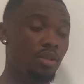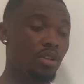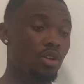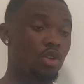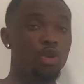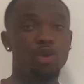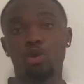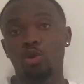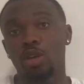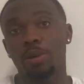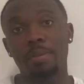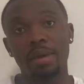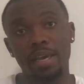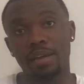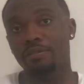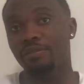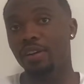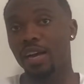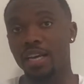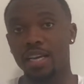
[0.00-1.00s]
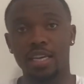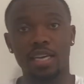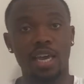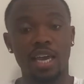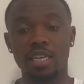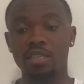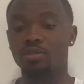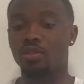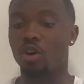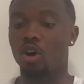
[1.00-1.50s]
You can make a
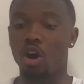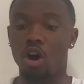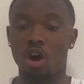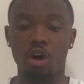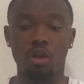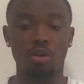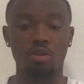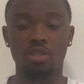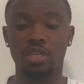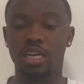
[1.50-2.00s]
case for all those guys